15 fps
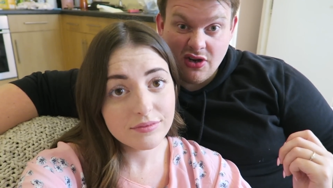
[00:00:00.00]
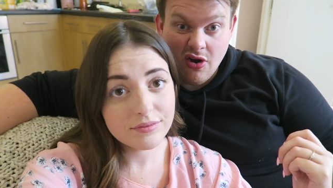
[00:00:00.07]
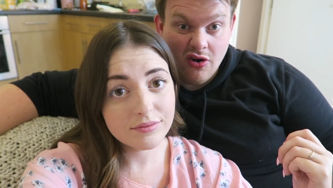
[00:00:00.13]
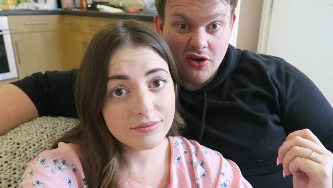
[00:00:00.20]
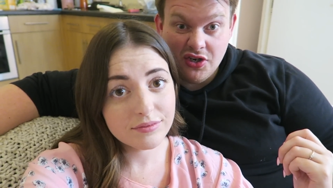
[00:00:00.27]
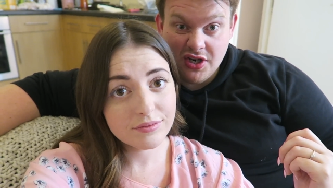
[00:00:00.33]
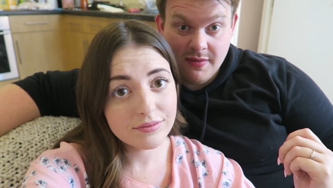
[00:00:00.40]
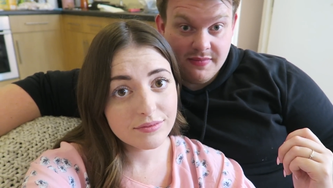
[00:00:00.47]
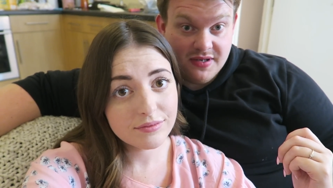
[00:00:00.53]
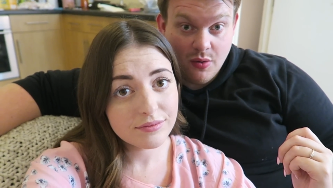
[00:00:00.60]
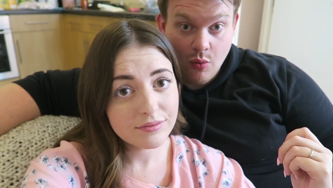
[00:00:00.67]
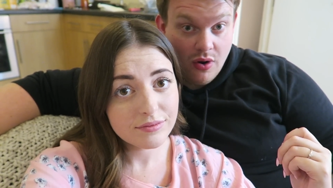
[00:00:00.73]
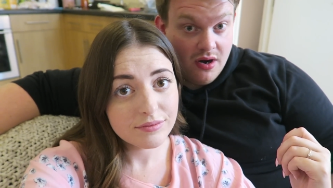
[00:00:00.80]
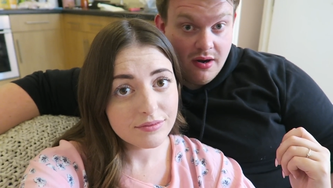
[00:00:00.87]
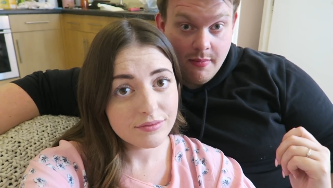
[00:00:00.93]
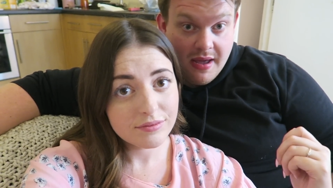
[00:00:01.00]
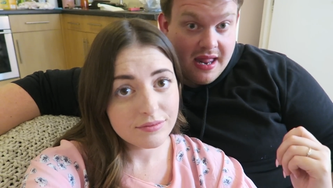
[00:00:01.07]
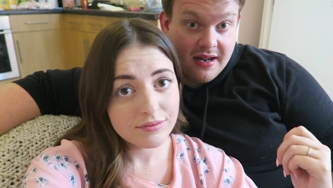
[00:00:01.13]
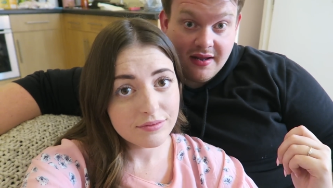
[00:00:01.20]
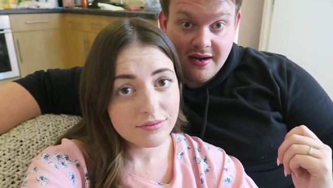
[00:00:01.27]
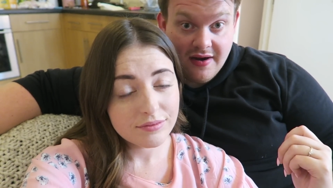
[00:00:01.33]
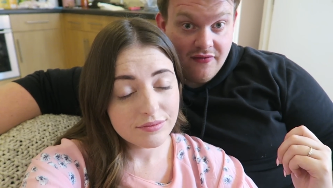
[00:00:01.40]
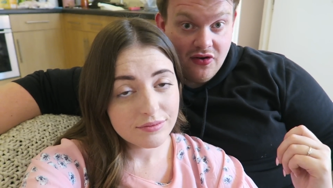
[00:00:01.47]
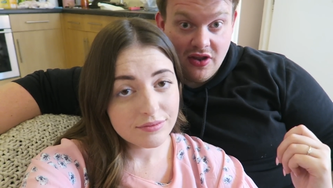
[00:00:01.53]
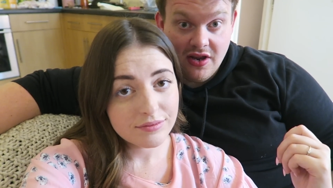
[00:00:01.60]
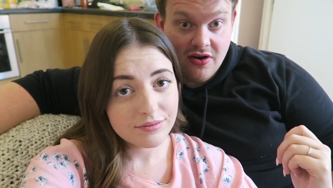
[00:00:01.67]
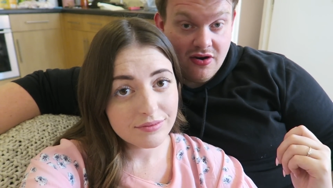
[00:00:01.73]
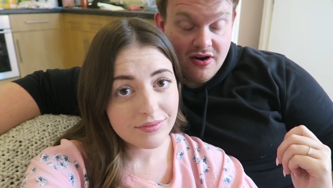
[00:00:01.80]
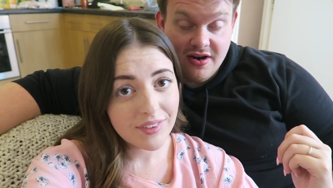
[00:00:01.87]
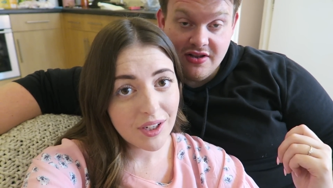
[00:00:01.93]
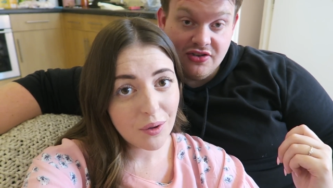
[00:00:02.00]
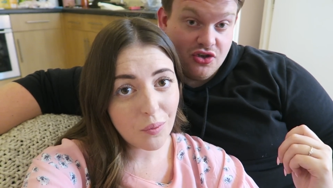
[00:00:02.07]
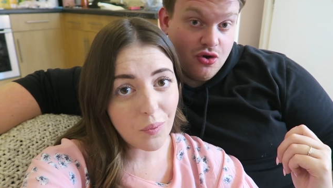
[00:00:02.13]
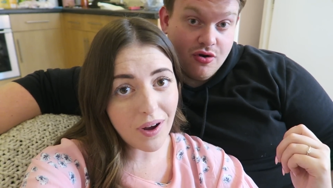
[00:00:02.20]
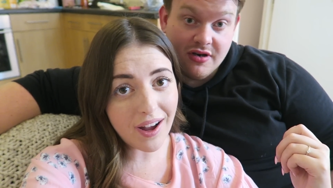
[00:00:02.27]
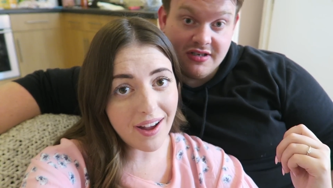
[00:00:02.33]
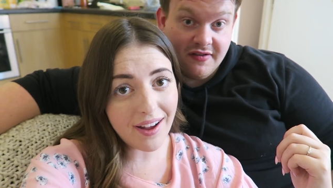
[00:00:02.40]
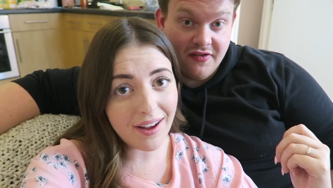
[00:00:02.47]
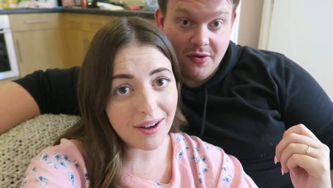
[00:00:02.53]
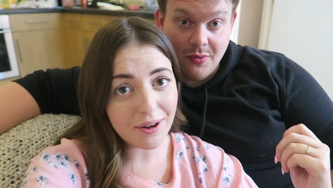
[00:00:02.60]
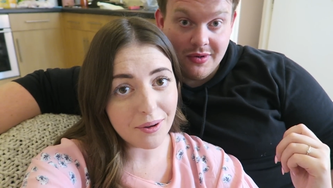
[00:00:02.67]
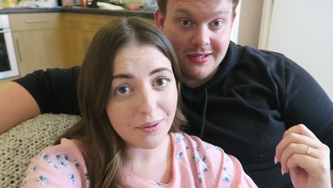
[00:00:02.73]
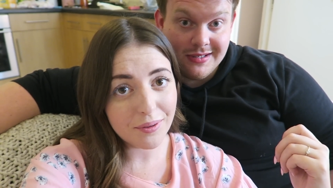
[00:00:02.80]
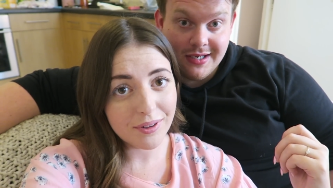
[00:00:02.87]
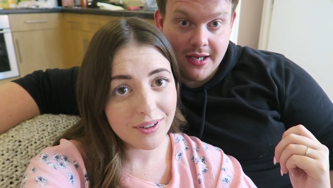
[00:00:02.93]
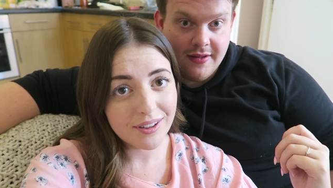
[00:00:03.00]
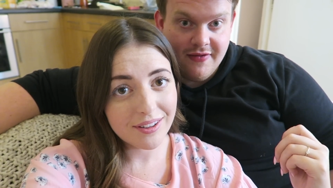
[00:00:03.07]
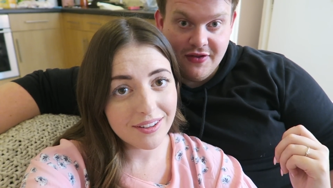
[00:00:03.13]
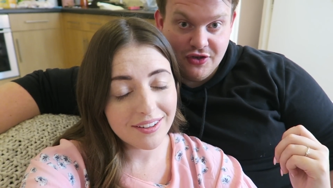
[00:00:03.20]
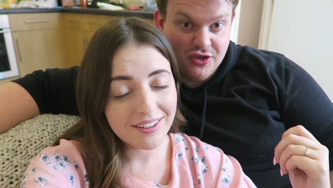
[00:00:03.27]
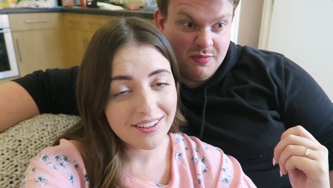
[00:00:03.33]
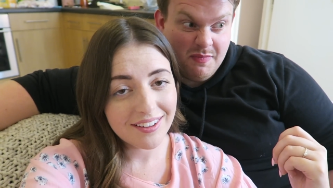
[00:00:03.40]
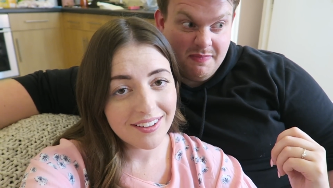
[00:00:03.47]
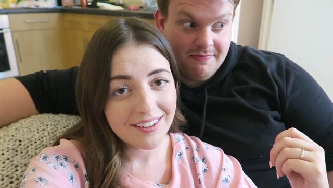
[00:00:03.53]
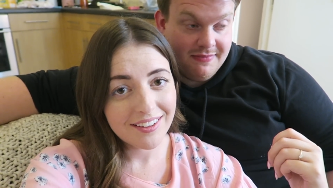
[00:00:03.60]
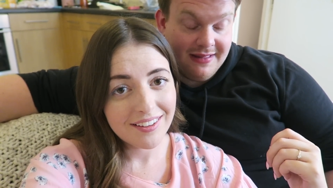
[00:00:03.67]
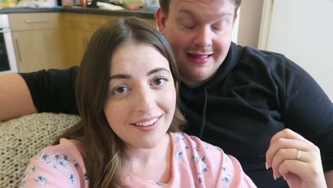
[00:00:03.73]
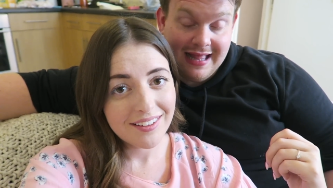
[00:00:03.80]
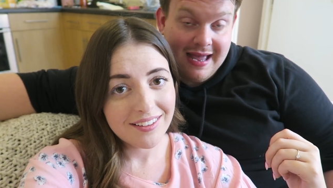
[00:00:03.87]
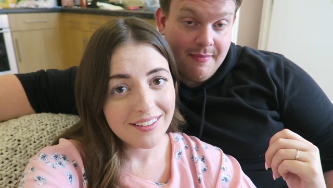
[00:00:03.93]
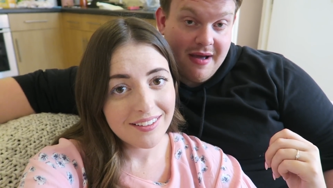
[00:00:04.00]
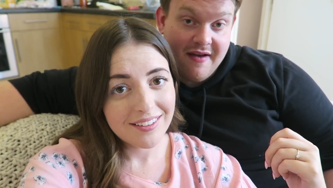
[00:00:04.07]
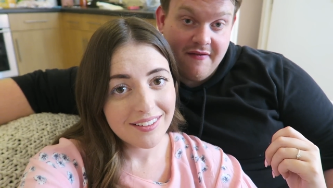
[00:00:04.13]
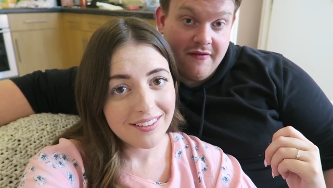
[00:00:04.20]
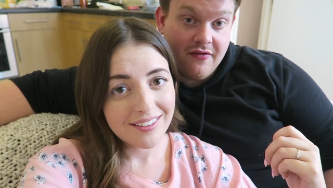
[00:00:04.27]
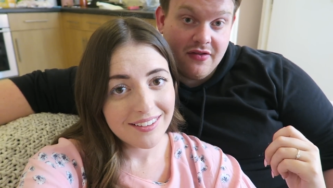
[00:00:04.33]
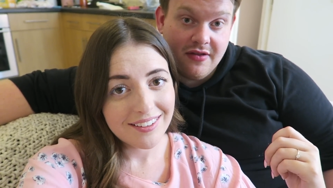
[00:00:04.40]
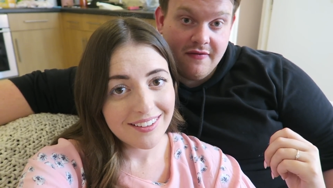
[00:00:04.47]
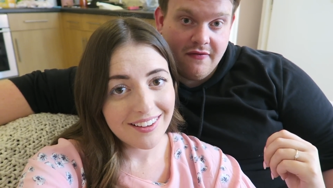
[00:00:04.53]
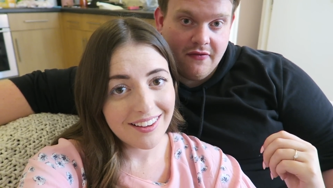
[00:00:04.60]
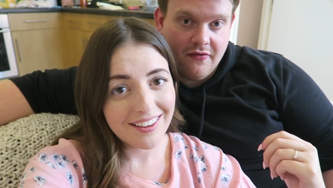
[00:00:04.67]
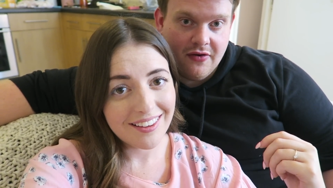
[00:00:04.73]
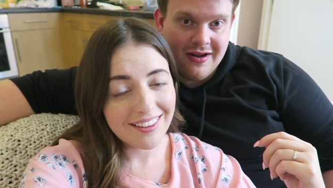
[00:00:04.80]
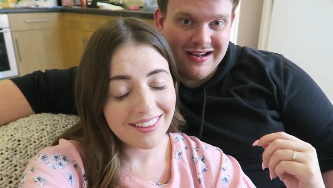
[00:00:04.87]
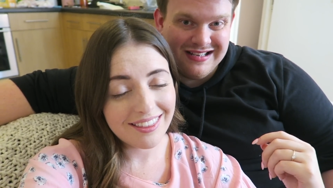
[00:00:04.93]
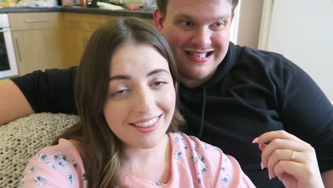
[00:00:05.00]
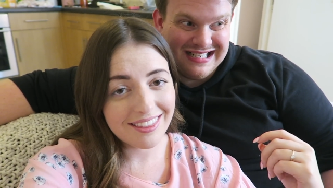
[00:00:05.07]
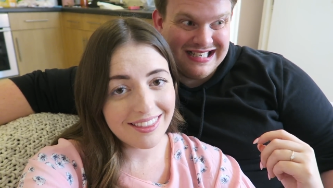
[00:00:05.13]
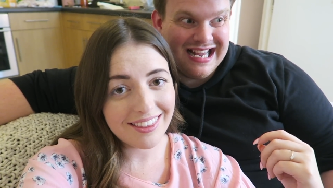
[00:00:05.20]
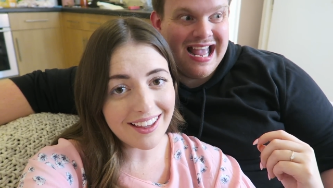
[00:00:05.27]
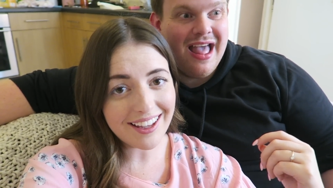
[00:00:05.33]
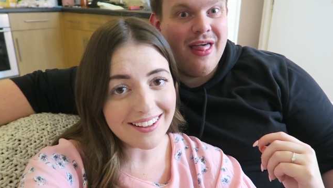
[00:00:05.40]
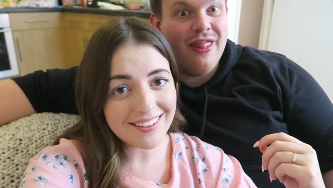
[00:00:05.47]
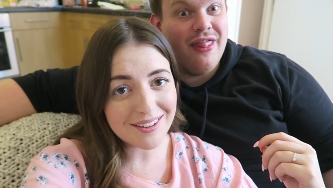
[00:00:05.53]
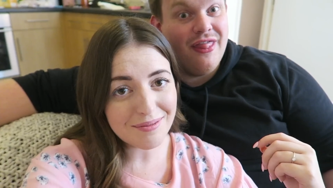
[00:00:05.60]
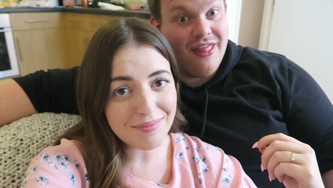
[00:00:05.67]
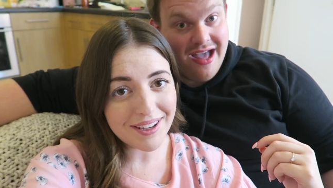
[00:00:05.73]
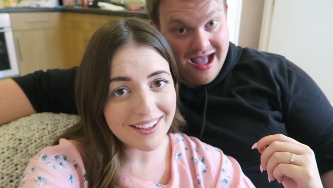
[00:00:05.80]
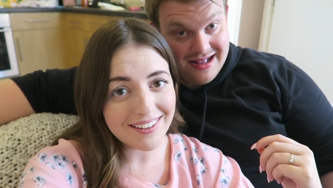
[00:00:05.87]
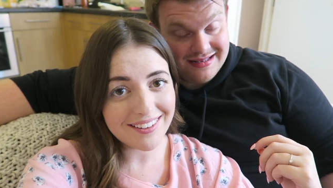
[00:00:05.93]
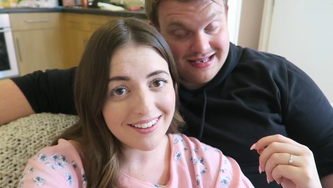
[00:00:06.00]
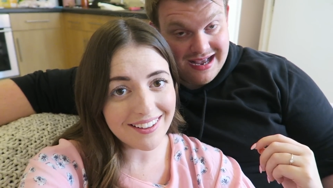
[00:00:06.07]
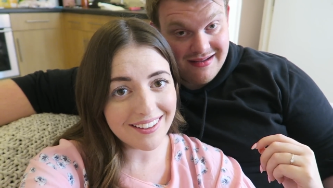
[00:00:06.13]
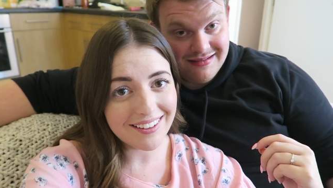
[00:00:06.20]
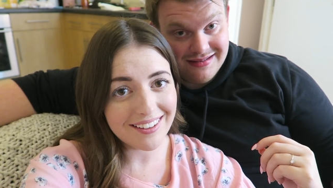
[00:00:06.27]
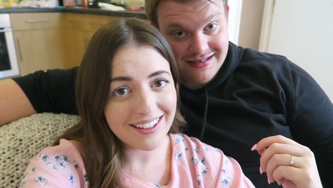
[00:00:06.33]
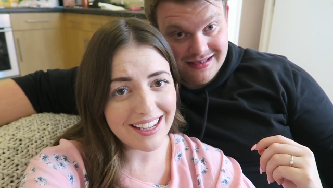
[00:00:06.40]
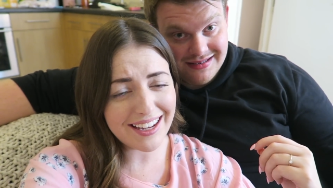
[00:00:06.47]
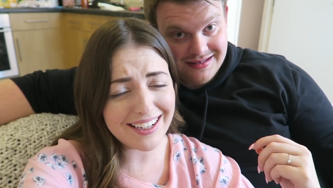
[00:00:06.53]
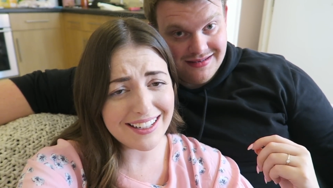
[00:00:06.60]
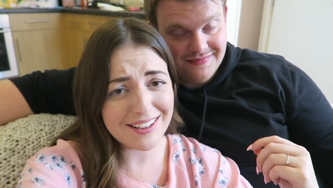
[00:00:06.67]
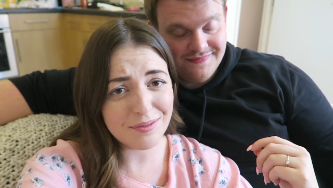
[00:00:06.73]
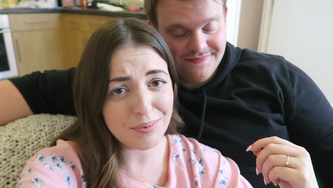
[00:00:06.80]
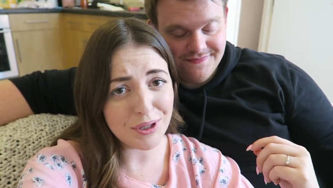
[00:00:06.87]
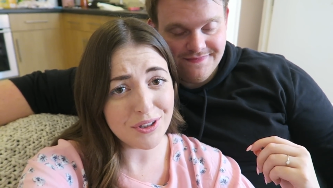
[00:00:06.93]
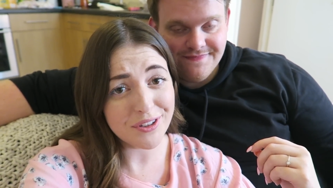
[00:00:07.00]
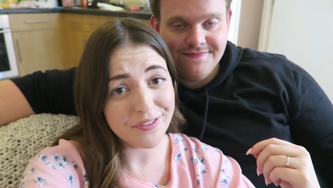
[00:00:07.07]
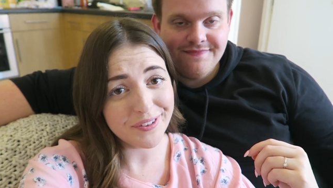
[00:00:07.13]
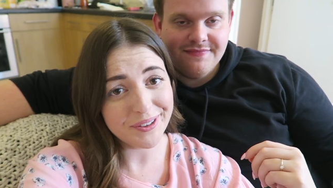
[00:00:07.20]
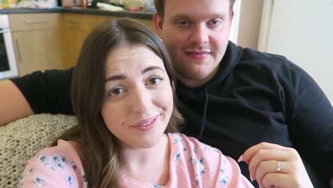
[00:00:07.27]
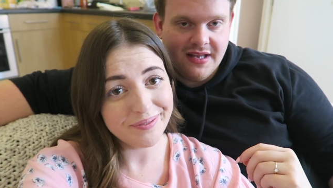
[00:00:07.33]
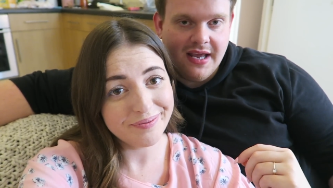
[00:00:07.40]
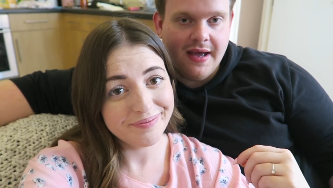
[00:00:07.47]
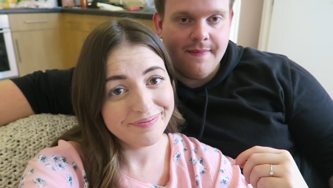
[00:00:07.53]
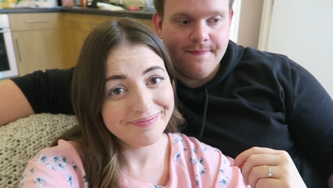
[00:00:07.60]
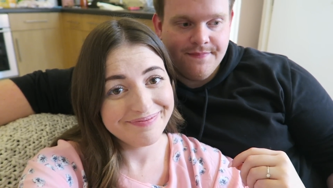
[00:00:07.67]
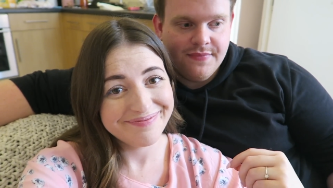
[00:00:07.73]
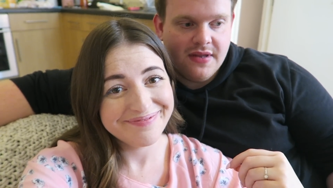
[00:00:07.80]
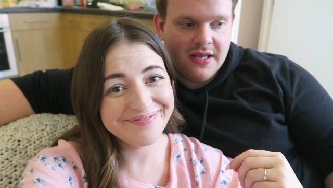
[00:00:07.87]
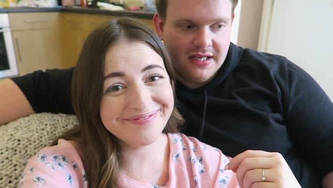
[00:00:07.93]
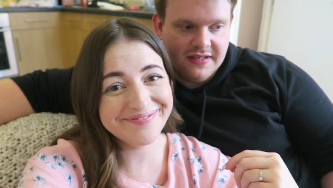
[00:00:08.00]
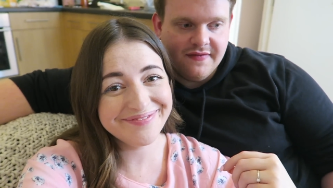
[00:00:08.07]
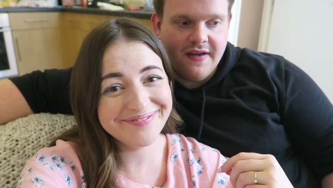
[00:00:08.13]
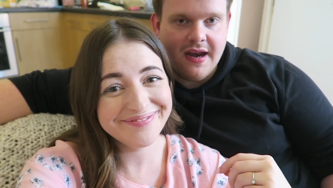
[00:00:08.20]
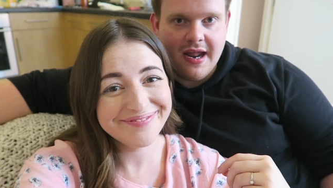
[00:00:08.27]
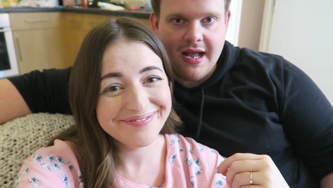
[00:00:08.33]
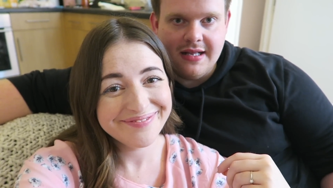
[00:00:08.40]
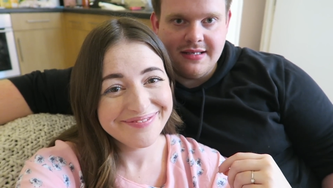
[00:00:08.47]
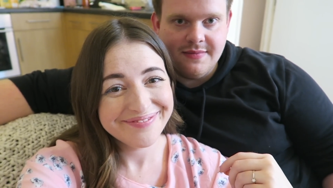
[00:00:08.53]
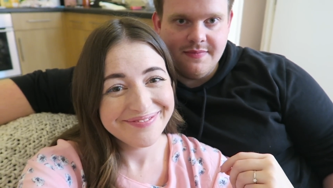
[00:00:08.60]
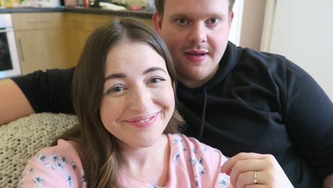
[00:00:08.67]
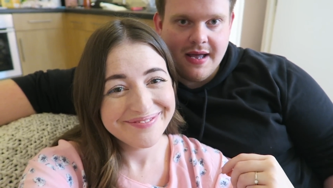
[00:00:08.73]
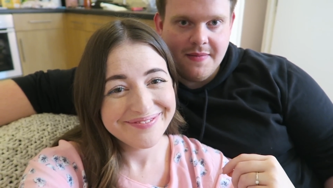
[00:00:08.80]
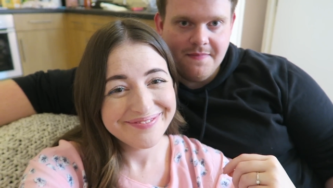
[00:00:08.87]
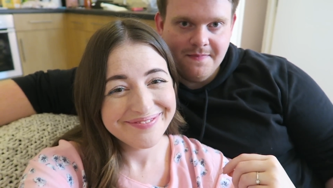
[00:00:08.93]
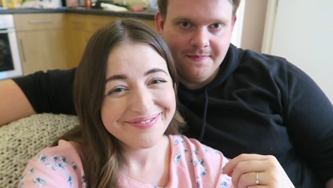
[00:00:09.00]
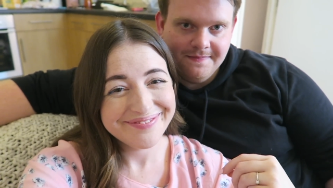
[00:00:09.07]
Speaker 1: scholarship to one American every year, and it's yours if you want it, and they just let him have everything for free, because he's that talented. Yeah, and he's beautiful. Yeah, he's a very handsome man.